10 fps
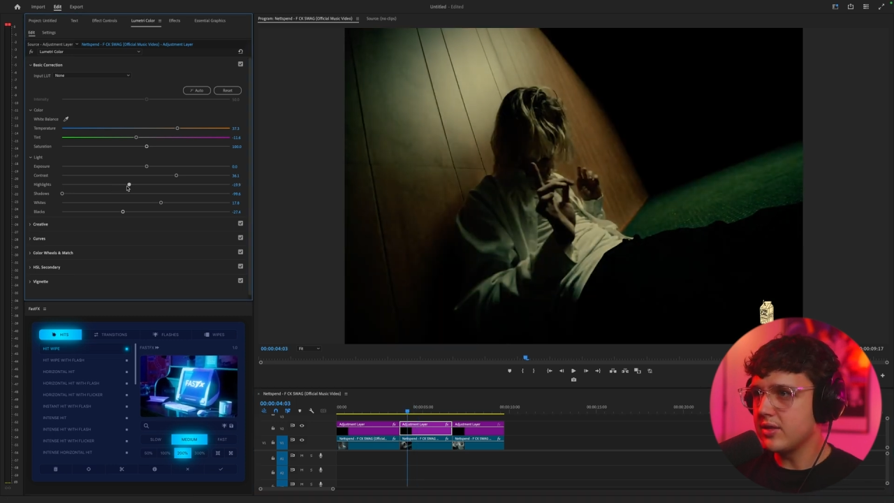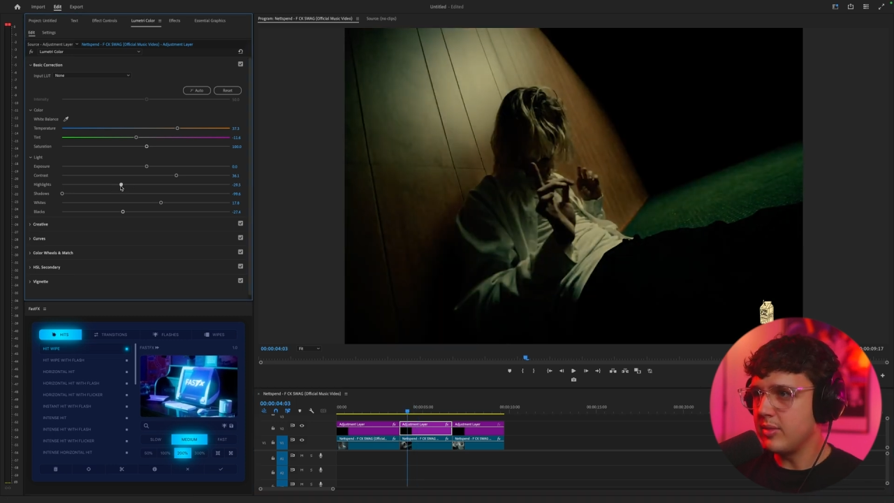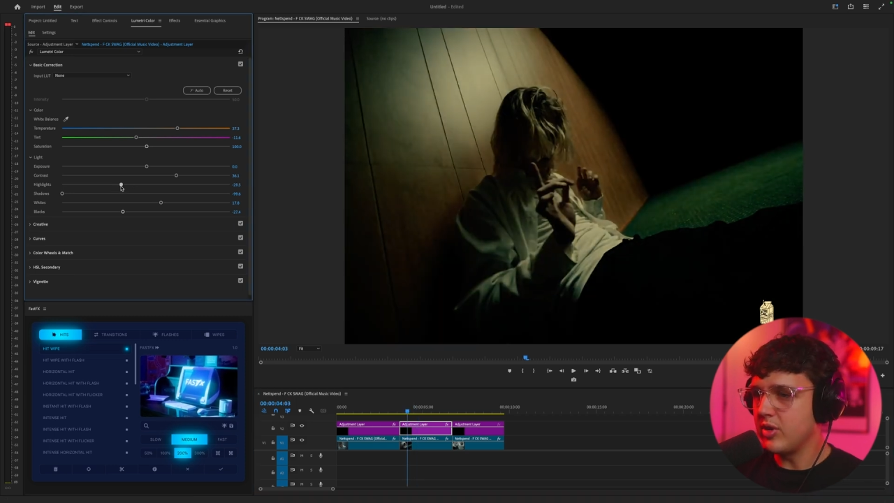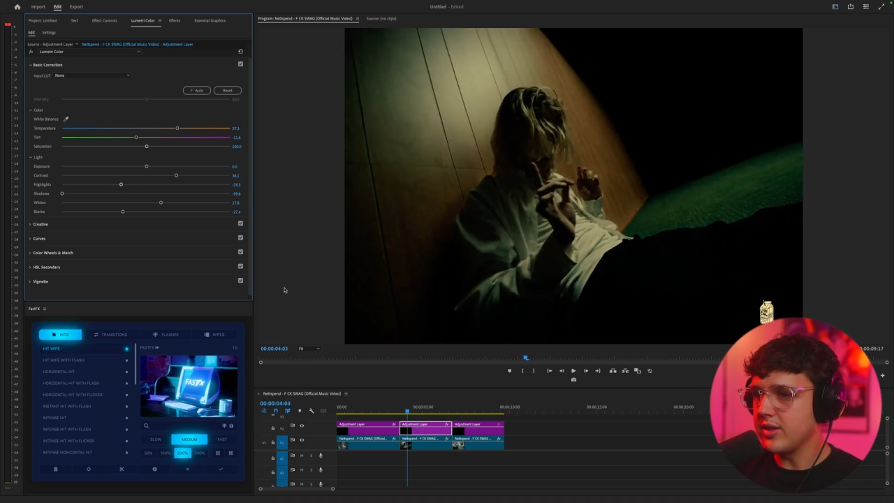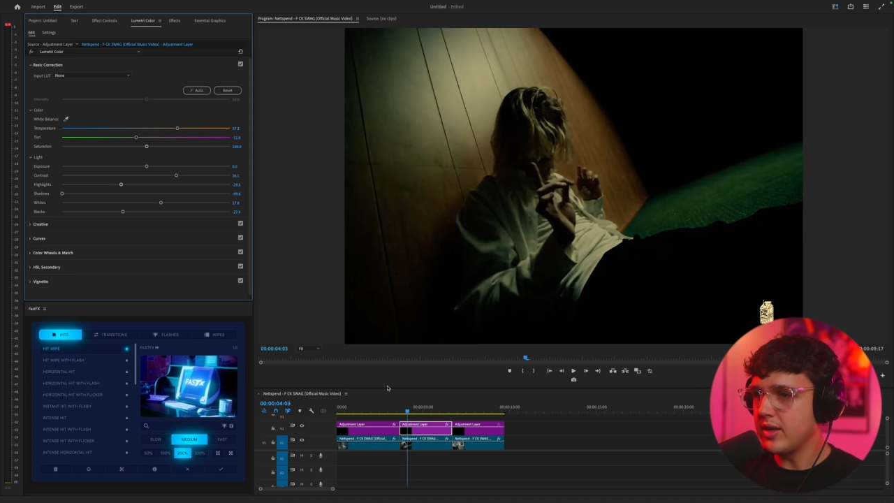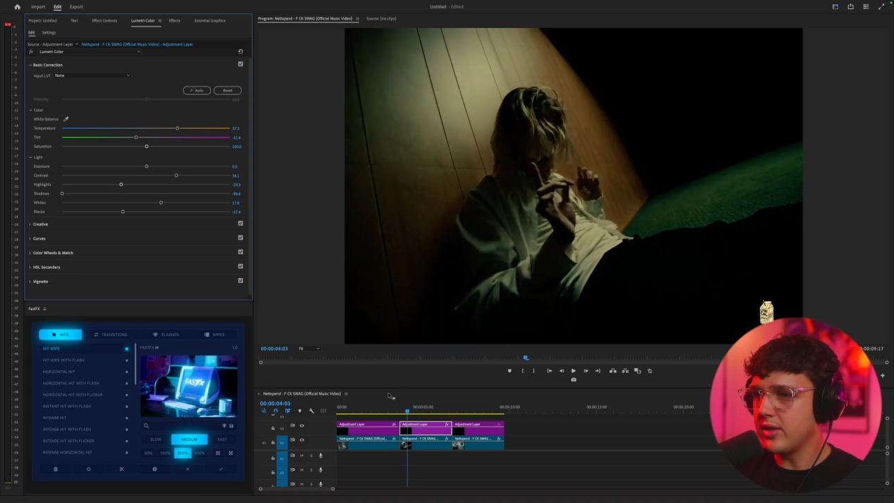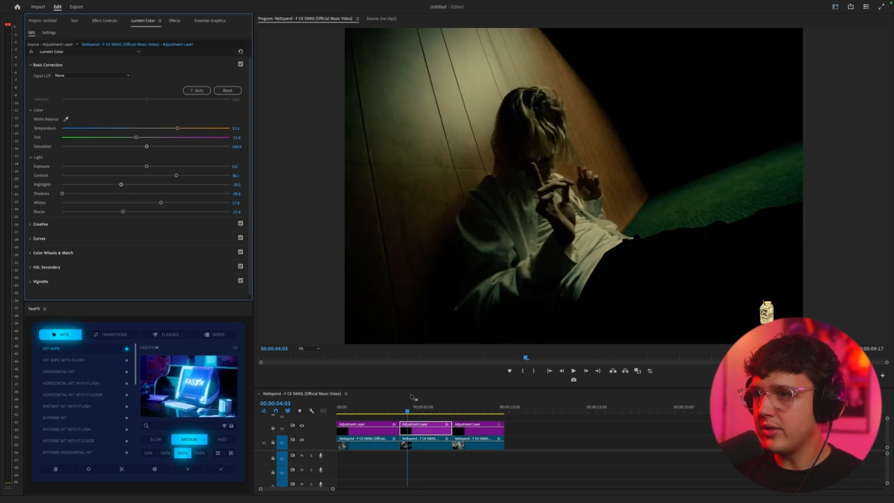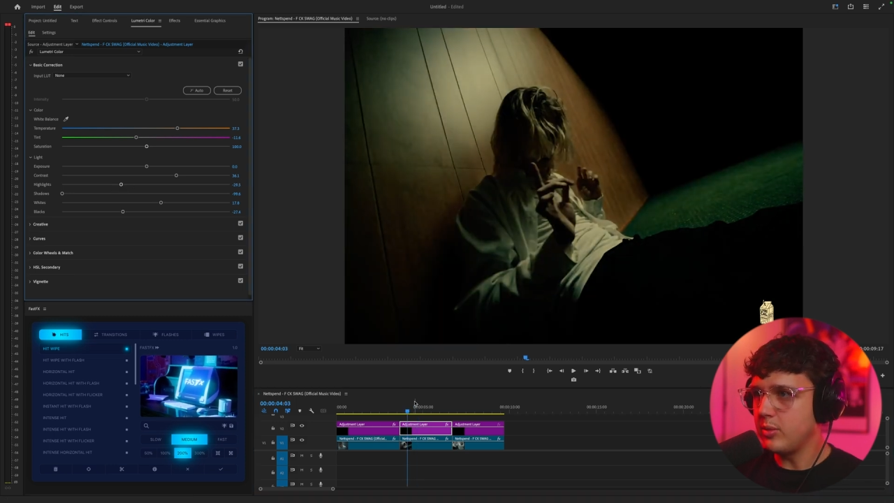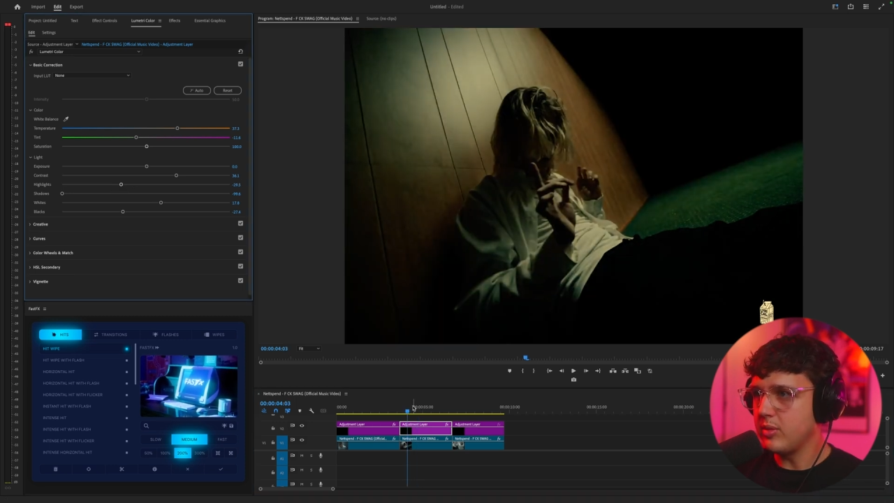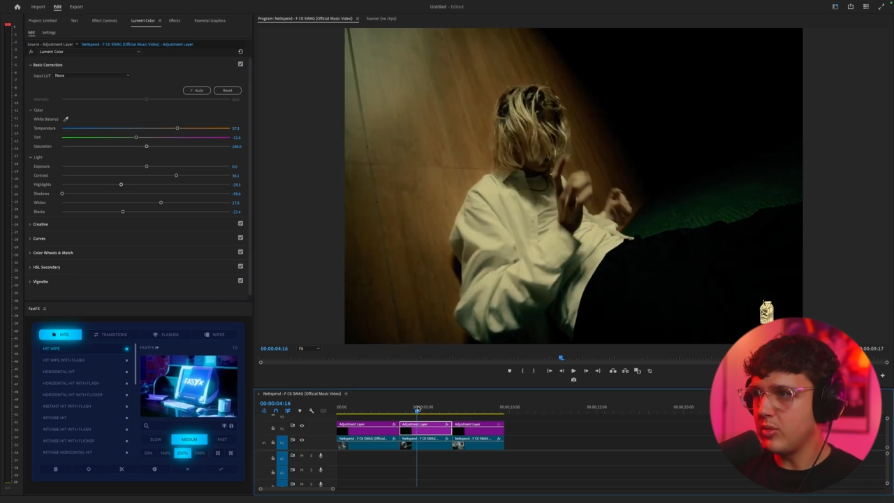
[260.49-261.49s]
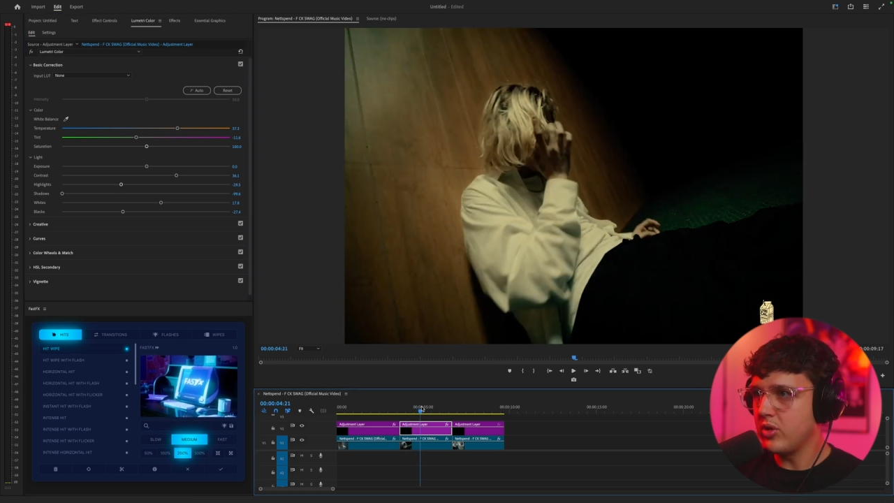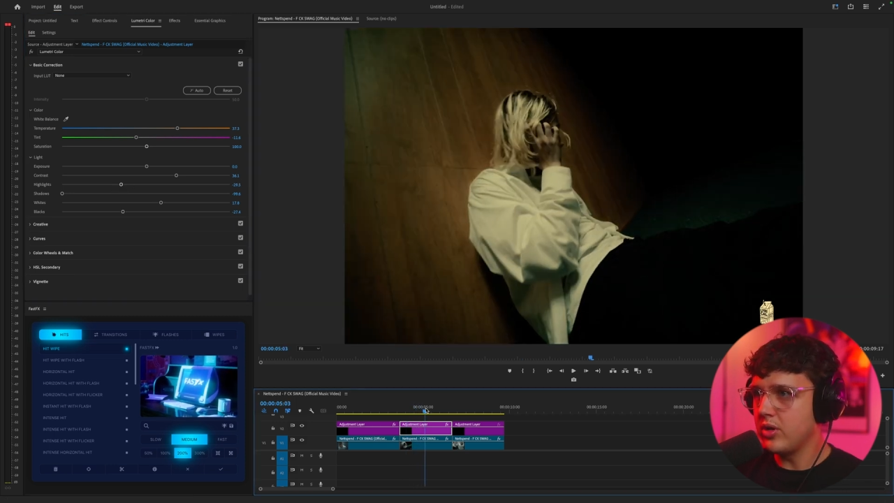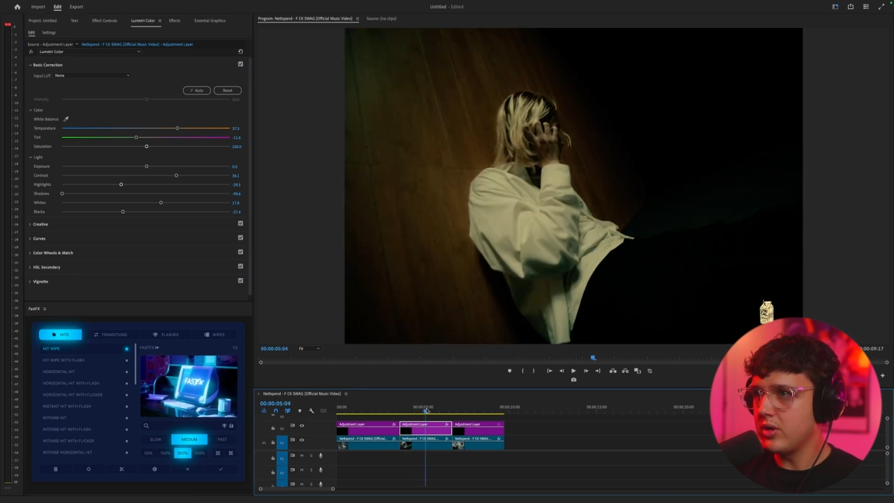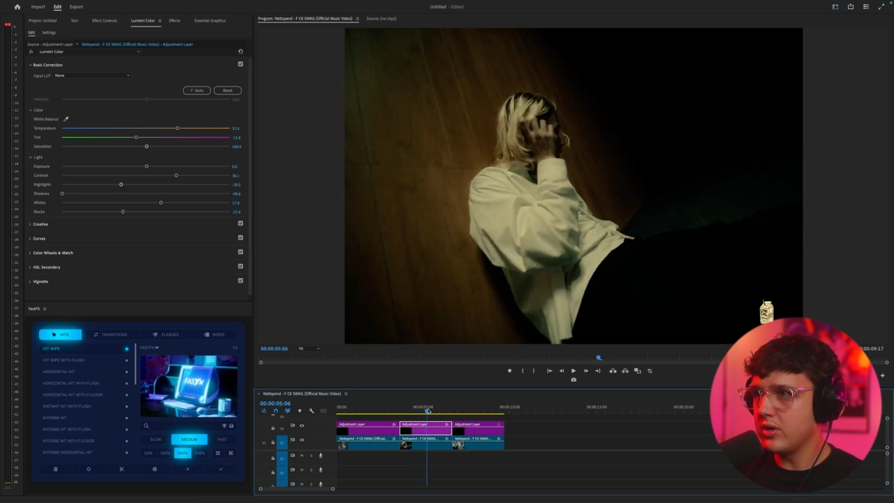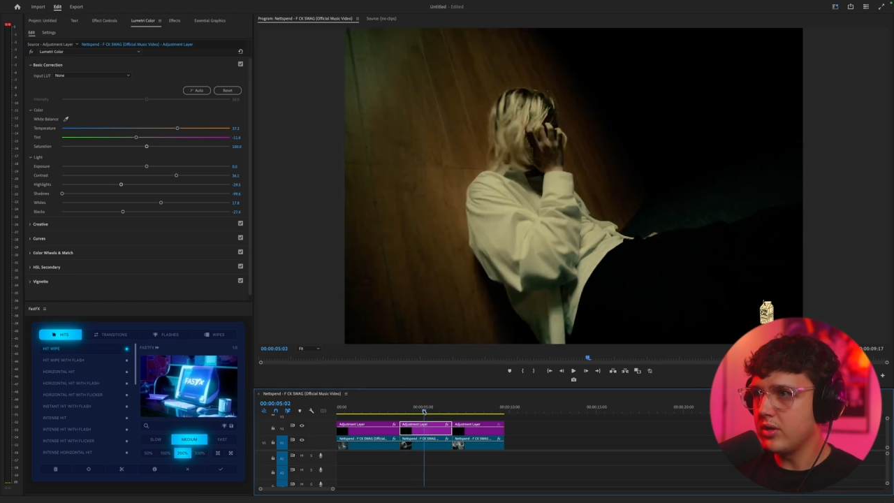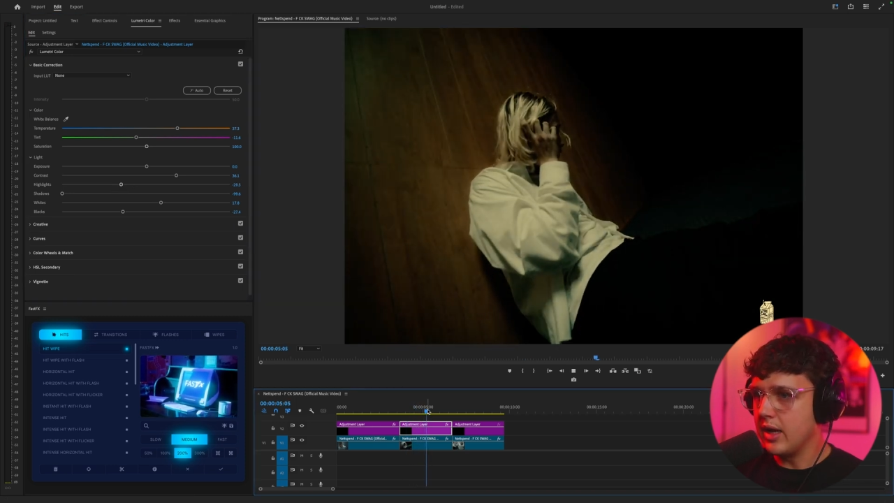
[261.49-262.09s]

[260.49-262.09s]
can be brought down a little bit more.